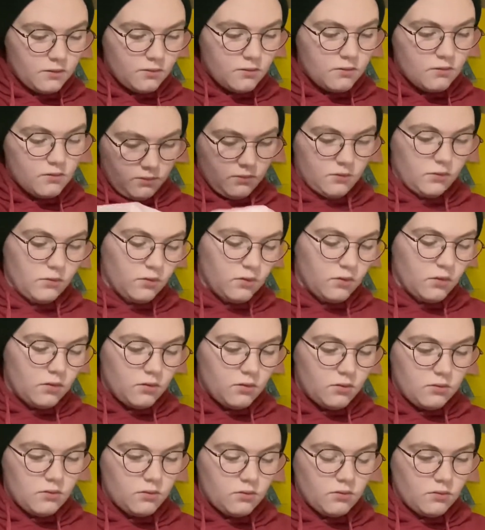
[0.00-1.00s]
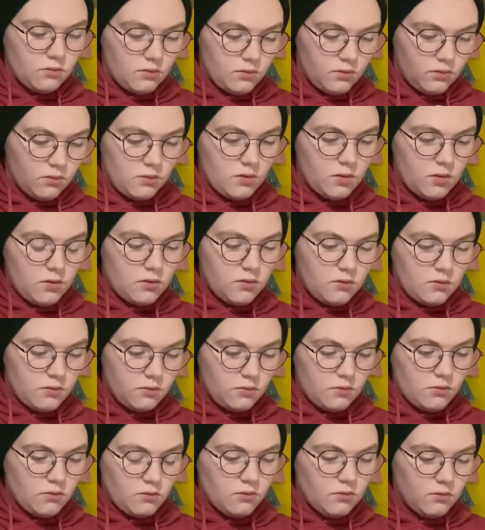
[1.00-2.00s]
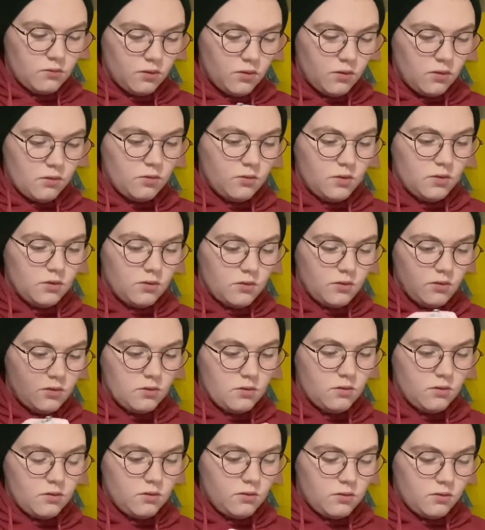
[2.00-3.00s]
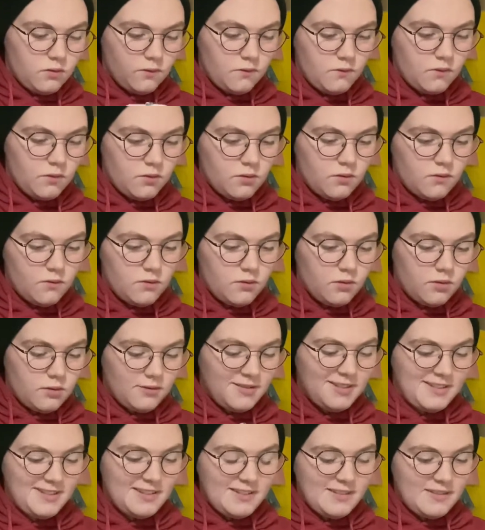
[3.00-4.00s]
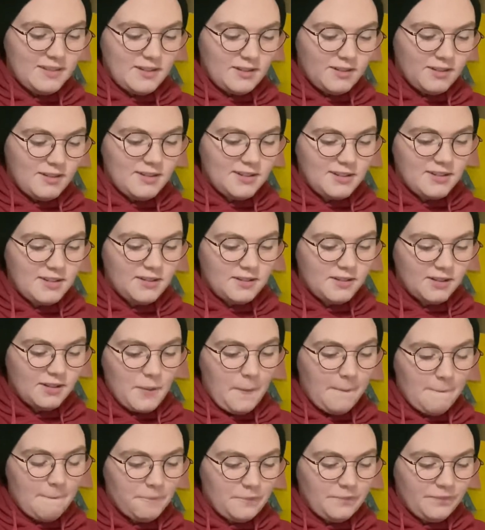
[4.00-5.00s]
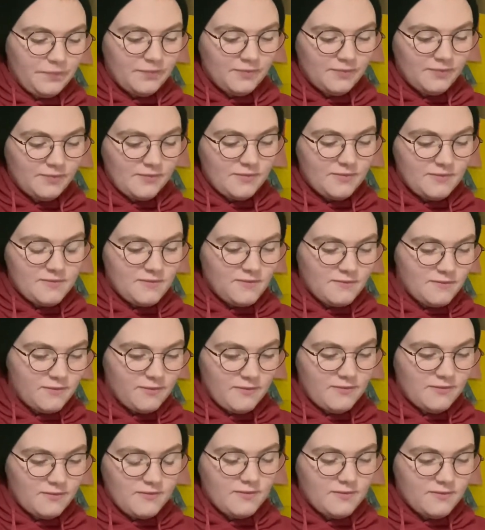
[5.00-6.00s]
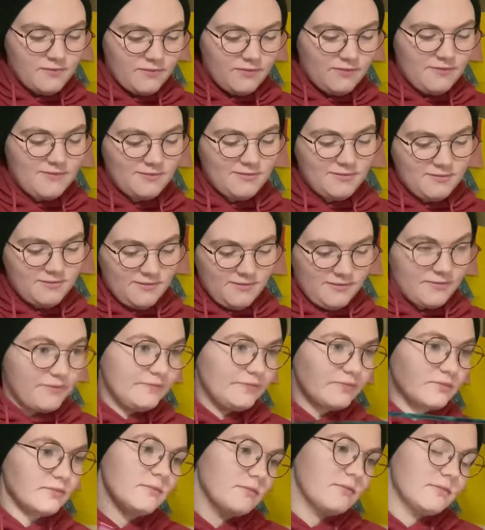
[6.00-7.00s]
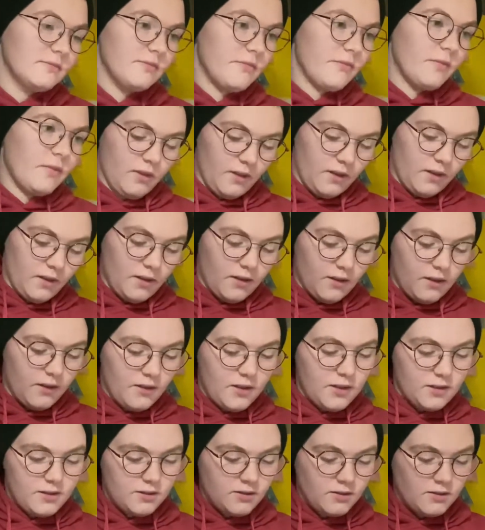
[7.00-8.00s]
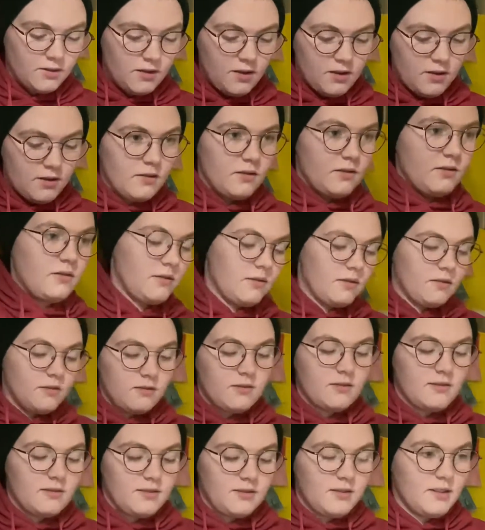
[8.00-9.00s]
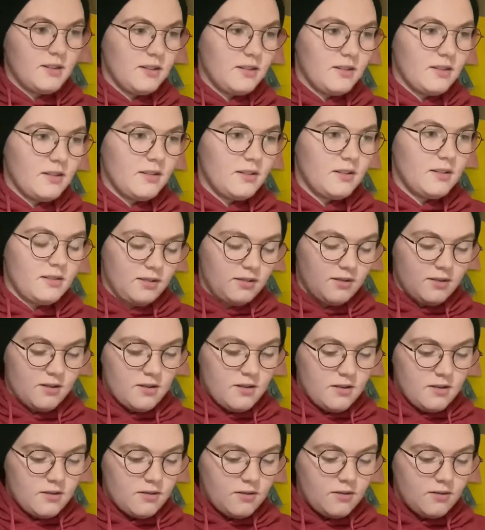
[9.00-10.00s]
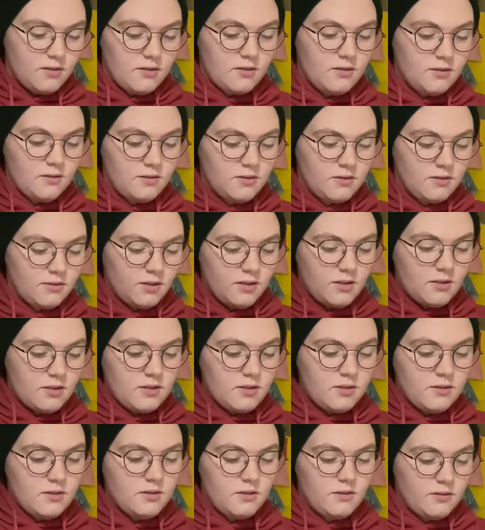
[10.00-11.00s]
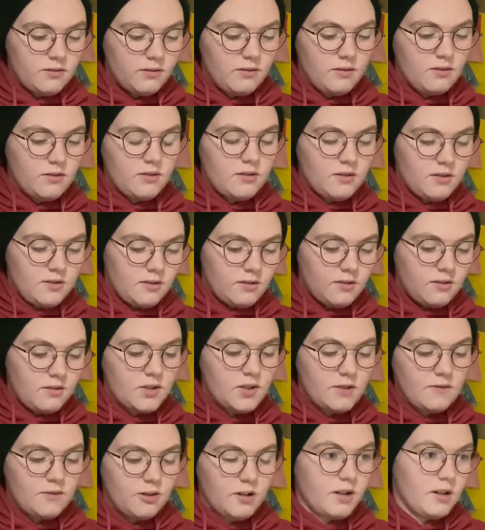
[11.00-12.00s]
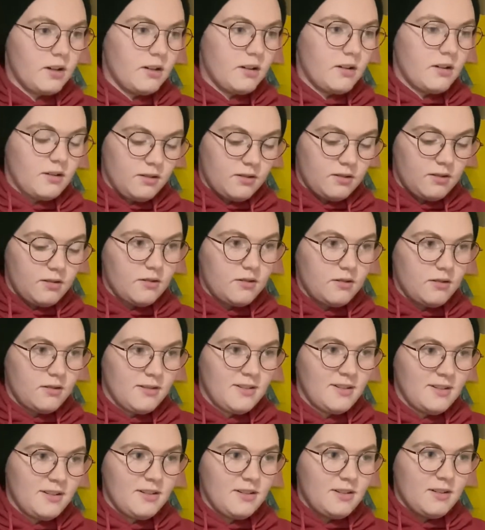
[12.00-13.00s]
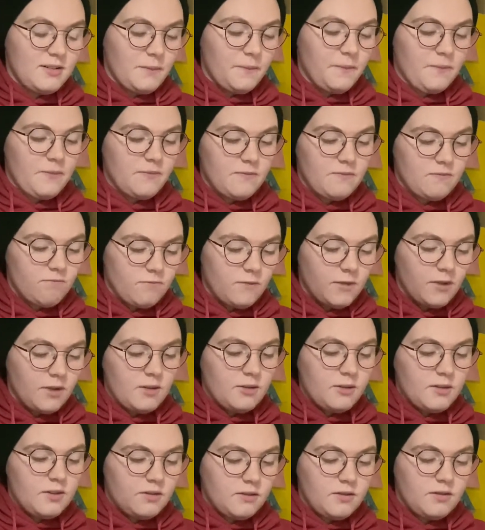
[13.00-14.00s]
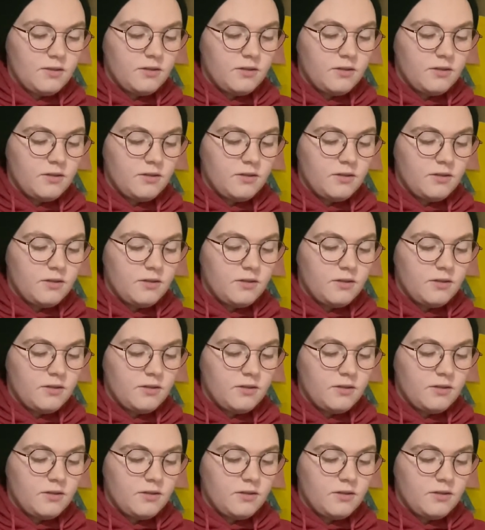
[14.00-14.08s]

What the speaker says: I kind of get confused, but if any of you guys actually crochet, you know that you have to count a lot sometimes. It's just part of the process. Probably the hardest part of crocheting amigurumi is counting 100%.